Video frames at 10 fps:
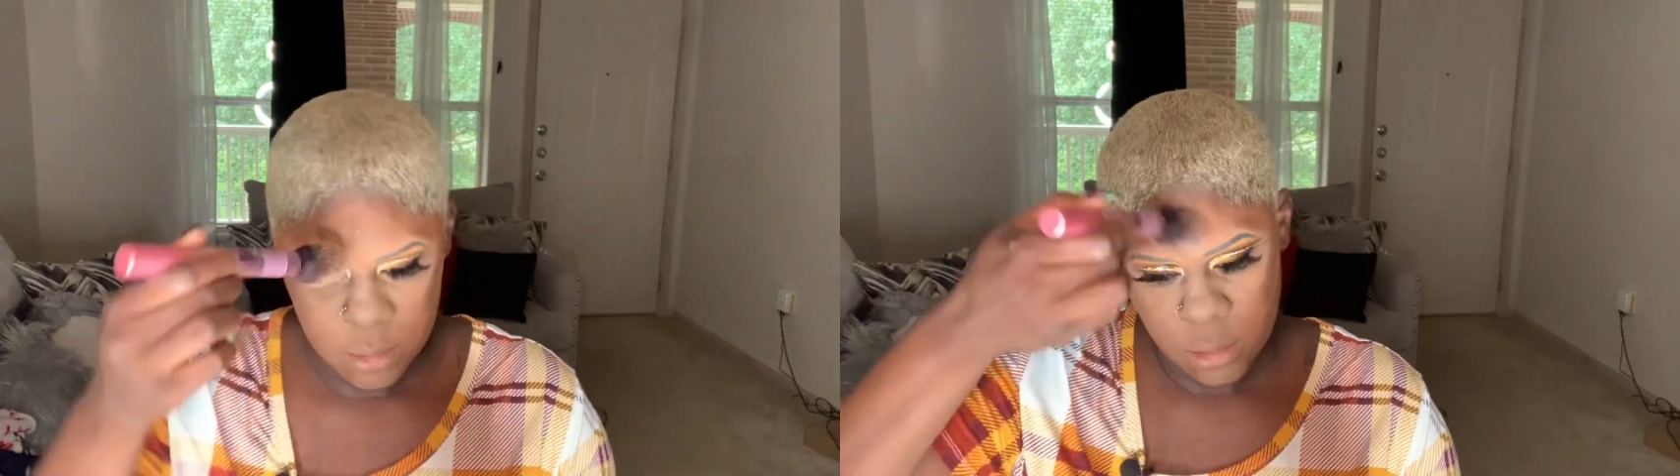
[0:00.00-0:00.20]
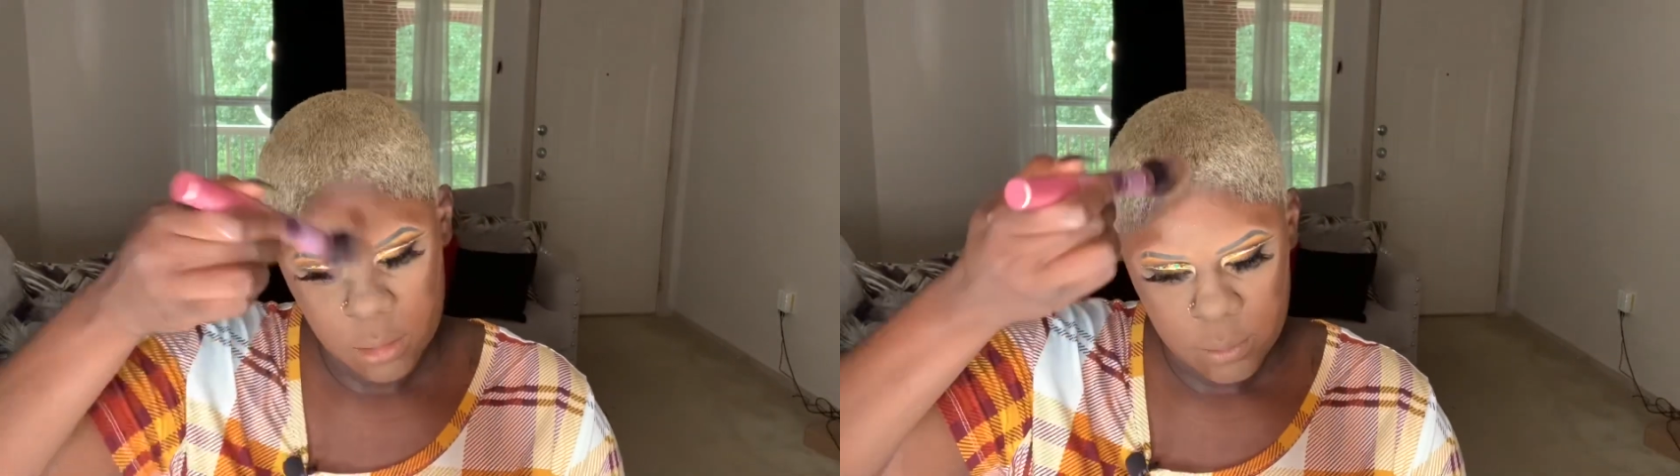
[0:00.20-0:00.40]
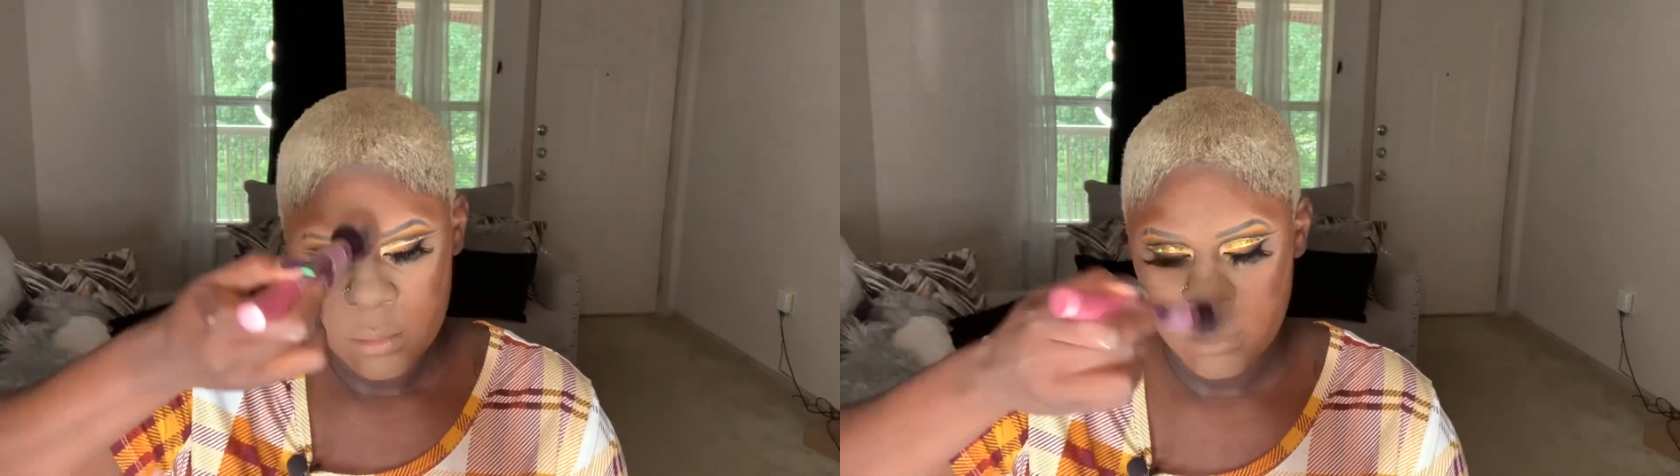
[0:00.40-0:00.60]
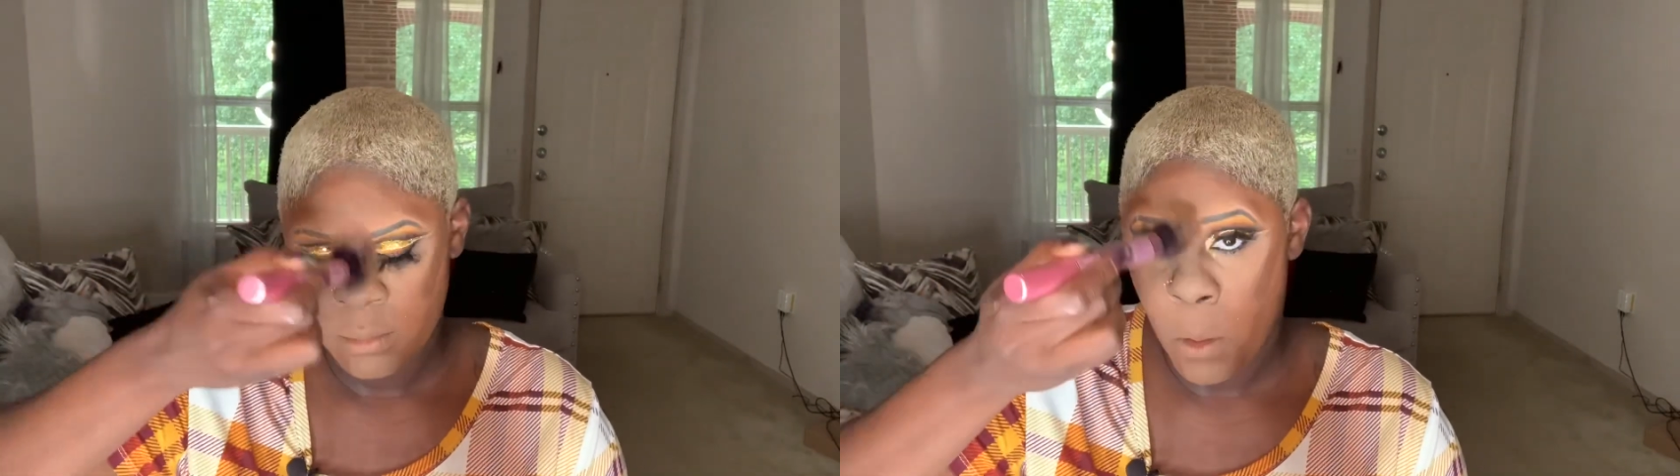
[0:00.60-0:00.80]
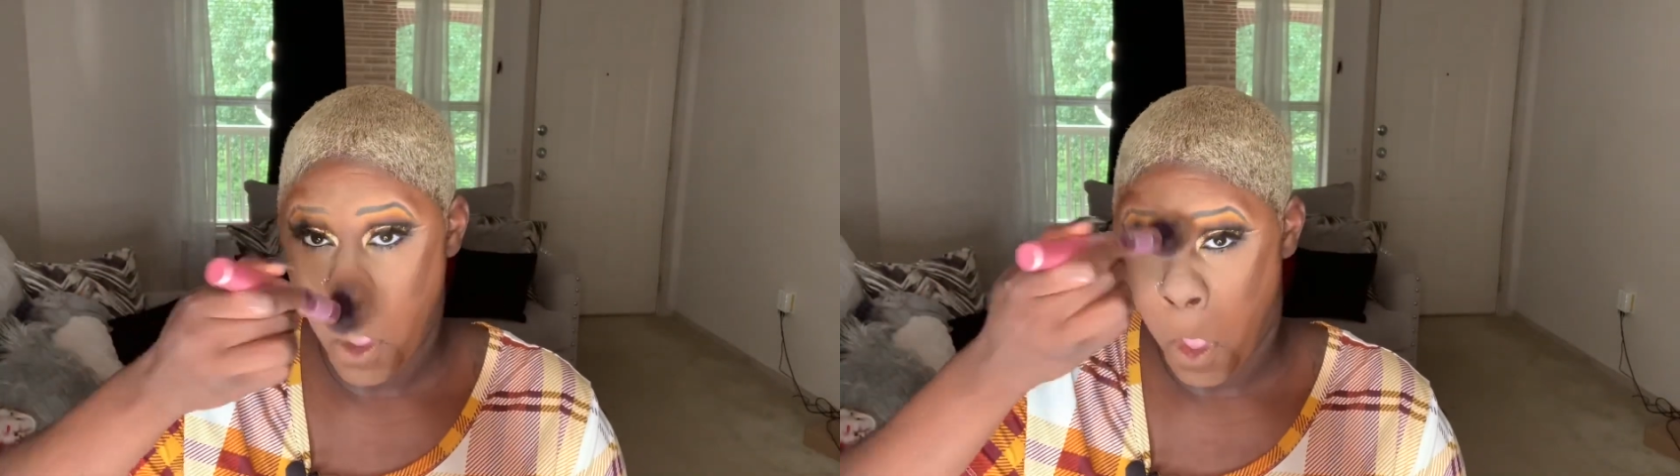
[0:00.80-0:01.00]
get all the
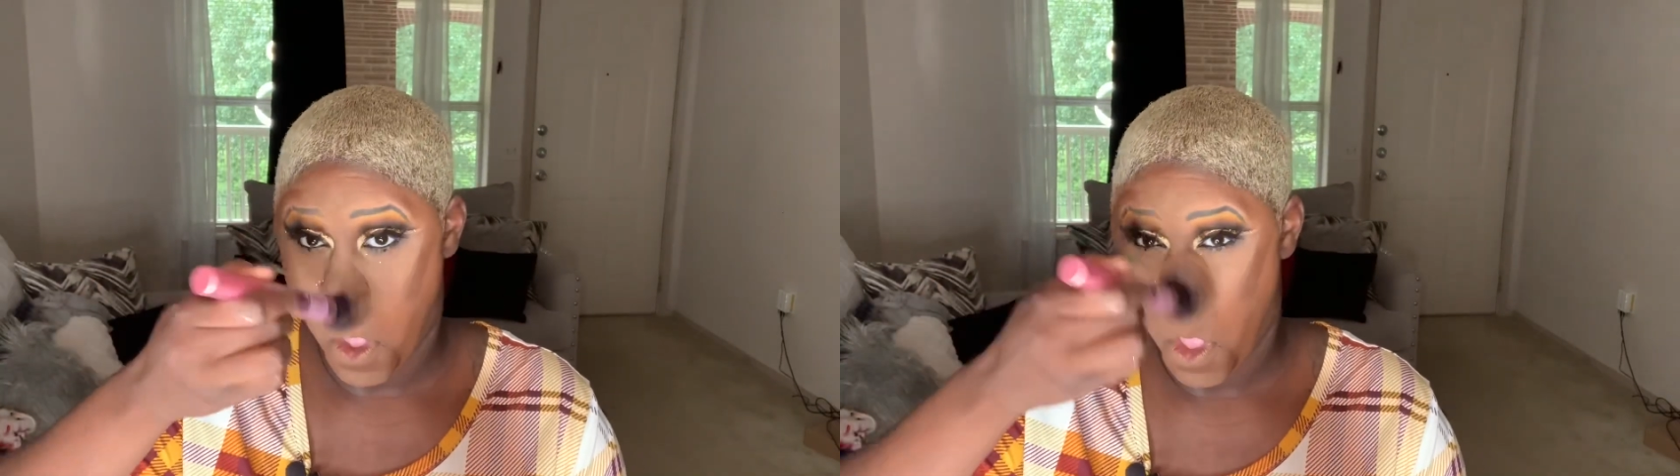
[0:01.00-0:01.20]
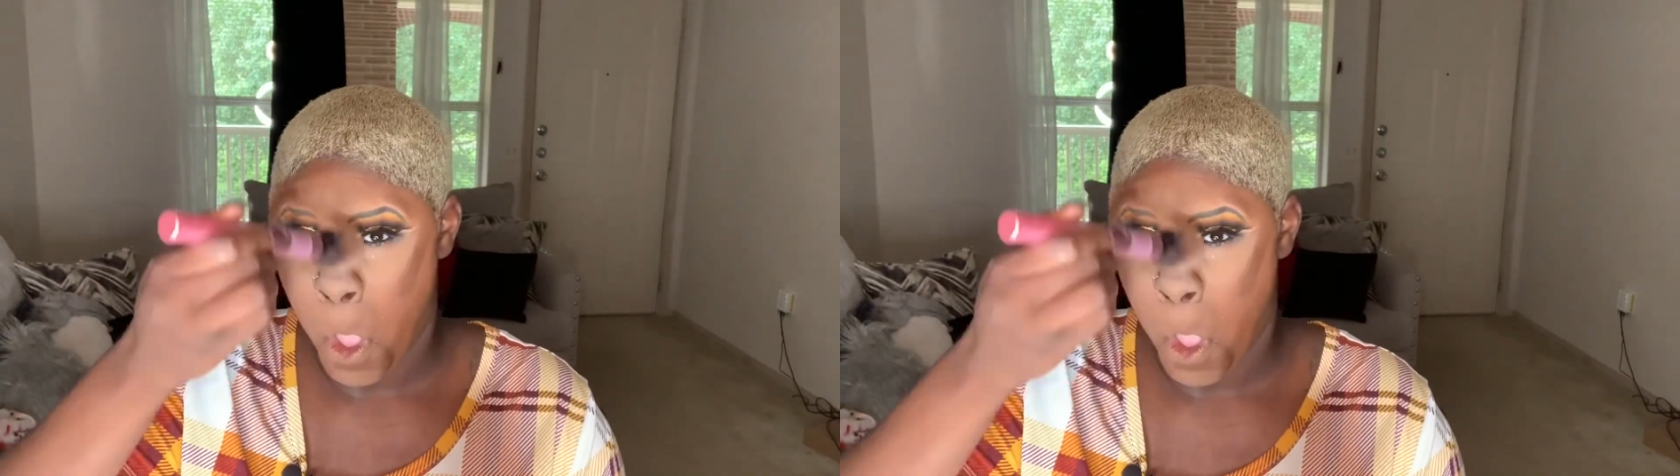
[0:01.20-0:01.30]
powder,